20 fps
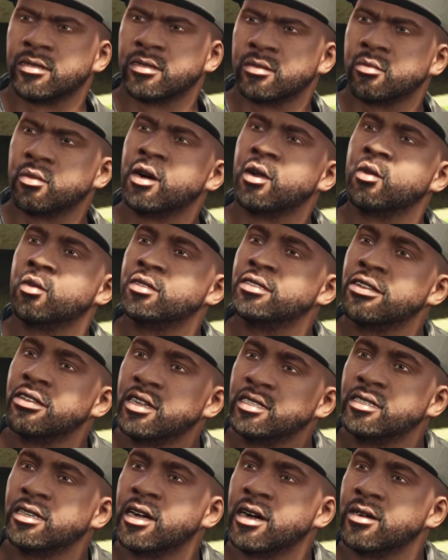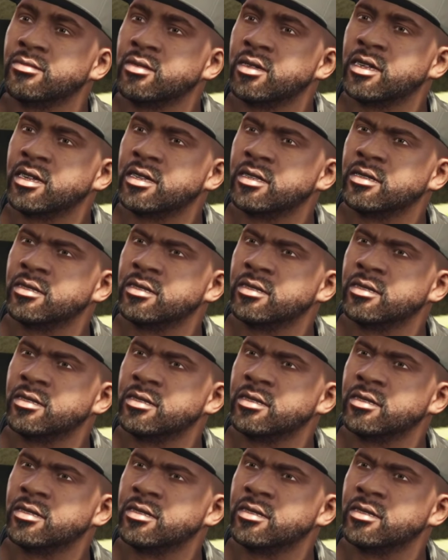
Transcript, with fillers: Well, who's the celebrity?